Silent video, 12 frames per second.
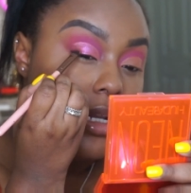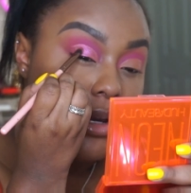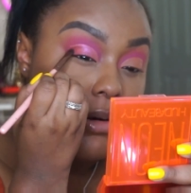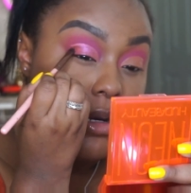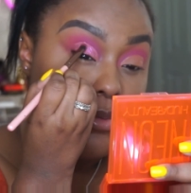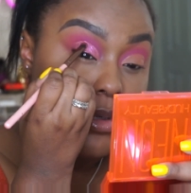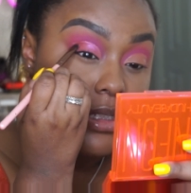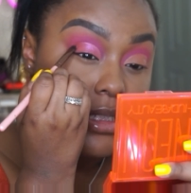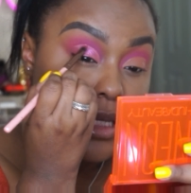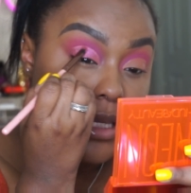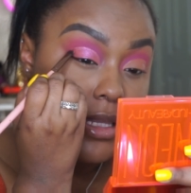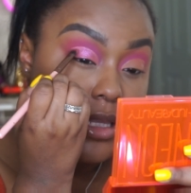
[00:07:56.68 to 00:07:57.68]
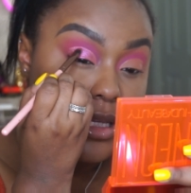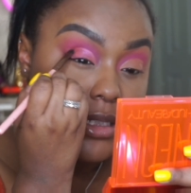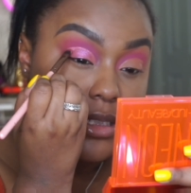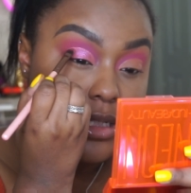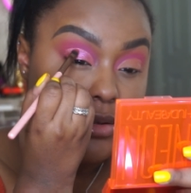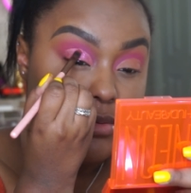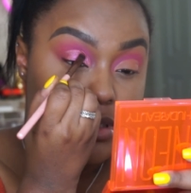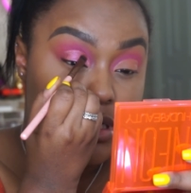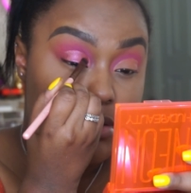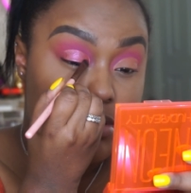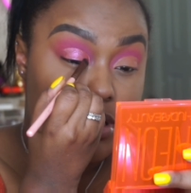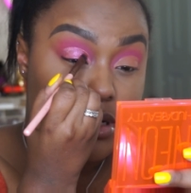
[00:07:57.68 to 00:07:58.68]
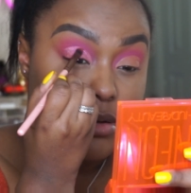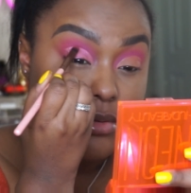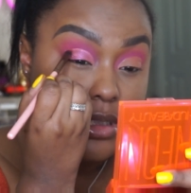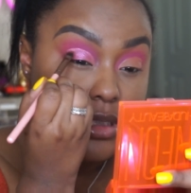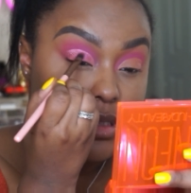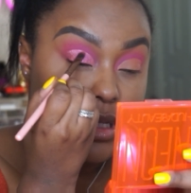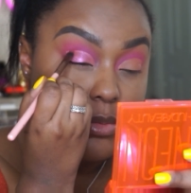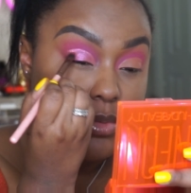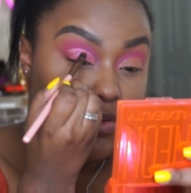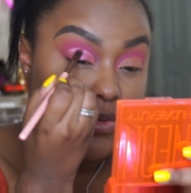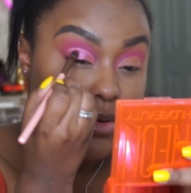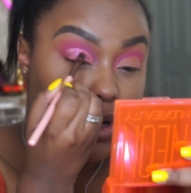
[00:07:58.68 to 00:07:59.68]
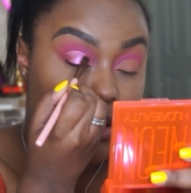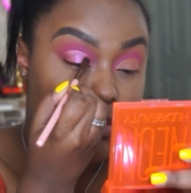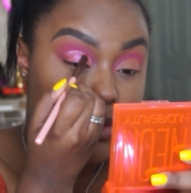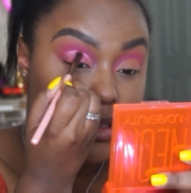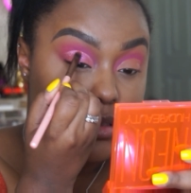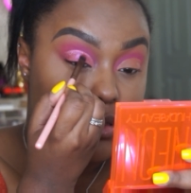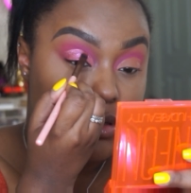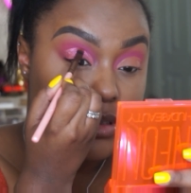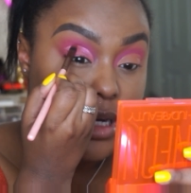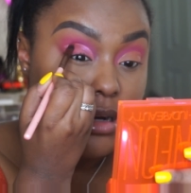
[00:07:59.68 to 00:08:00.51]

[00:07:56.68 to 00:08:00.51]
Now I will say this, and I wish I would have known this like before I put this all